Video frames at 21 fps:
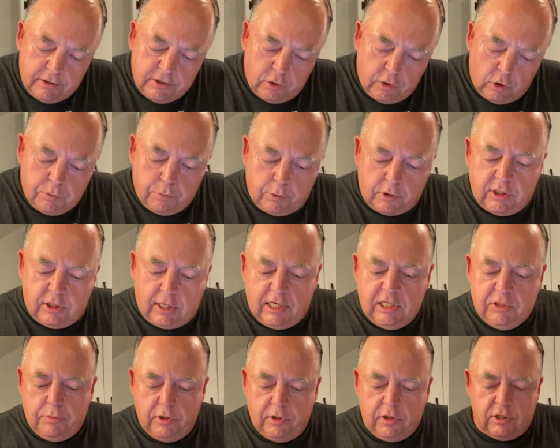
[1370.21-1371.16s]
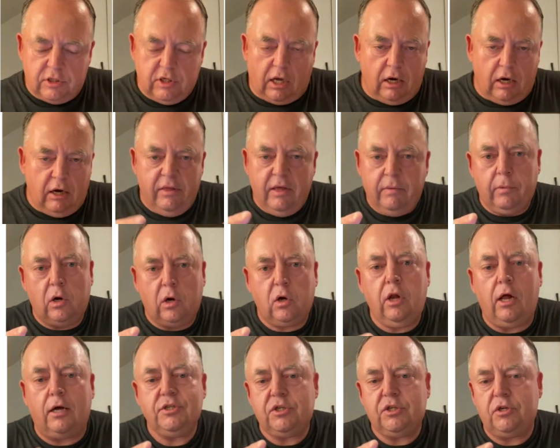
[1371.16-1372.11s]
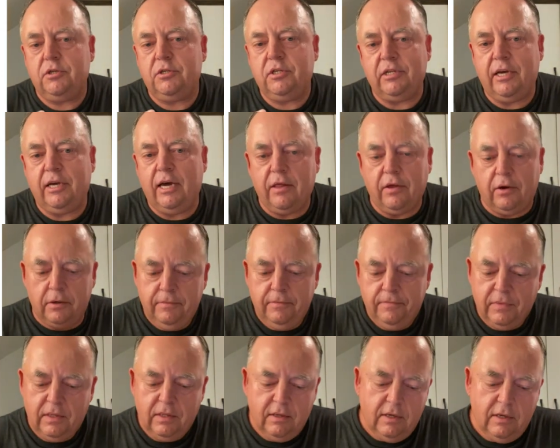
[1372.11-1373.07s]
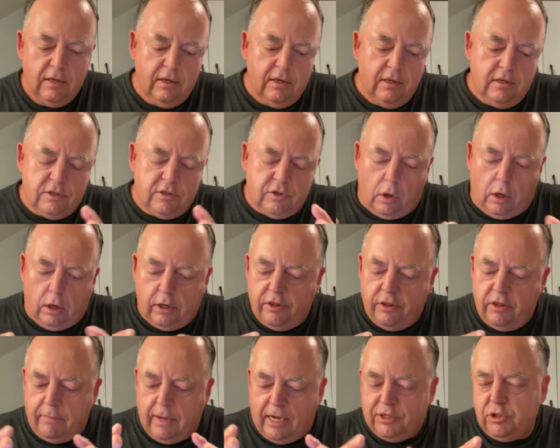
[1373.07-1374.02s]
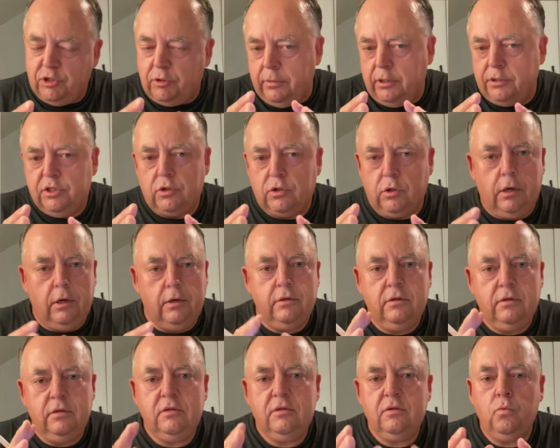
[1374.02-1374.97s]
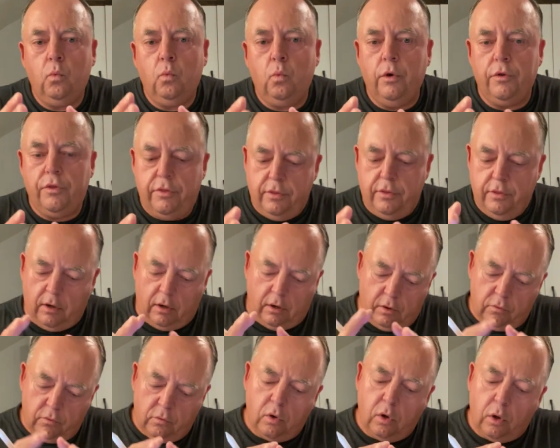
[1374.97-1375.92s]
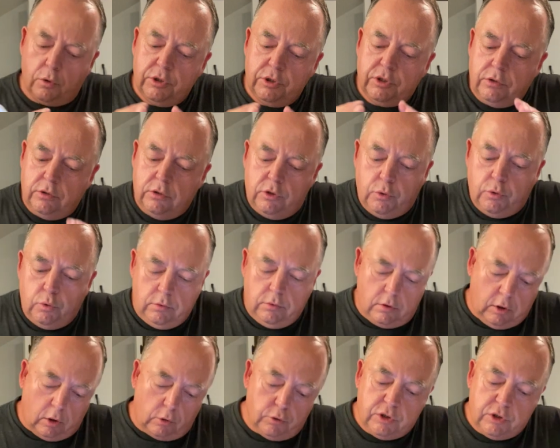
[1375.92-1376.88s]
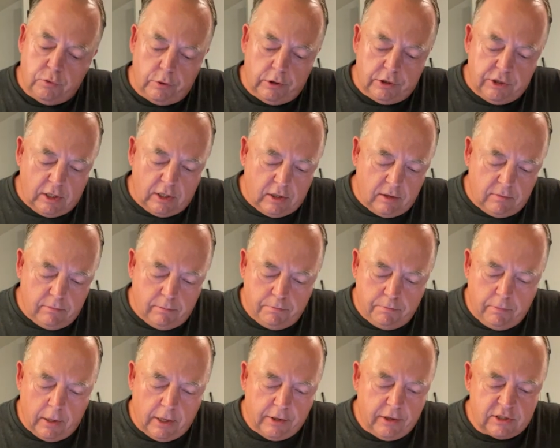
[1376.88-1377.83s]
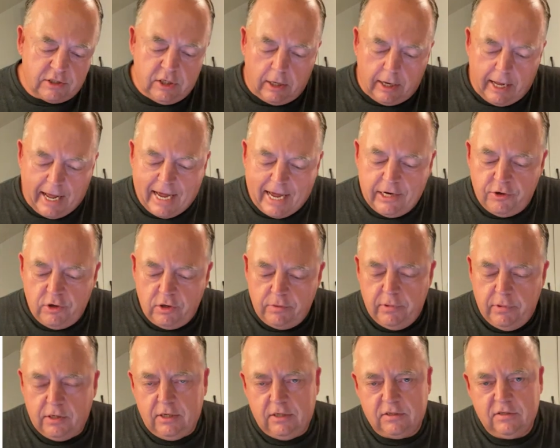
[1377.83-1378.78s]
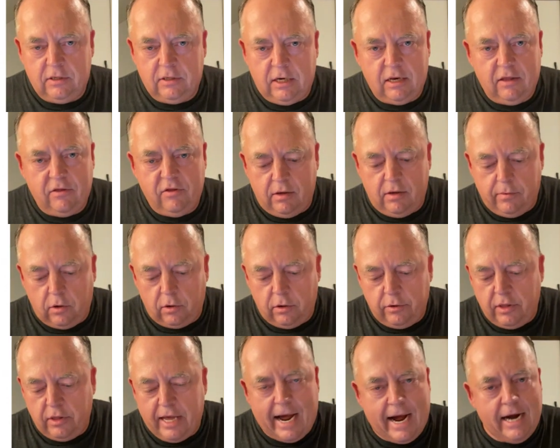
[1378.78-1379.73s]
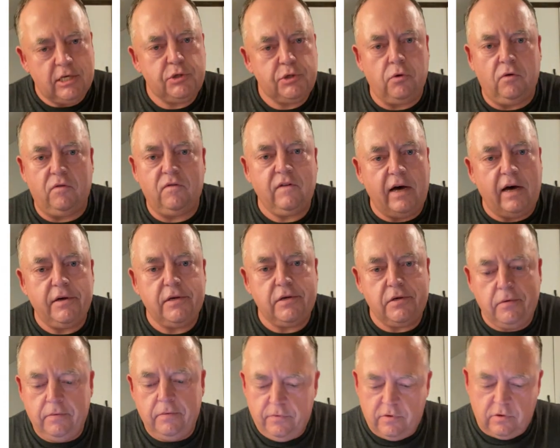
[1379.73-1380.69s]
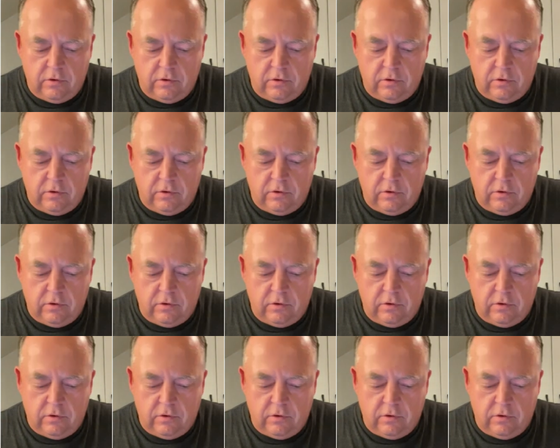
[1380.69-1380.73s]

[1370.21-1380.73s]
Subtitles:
So it's precise because all of them are clustered together. So all of the measurements are close to each other, but it's not accurate because none of them are the actual value.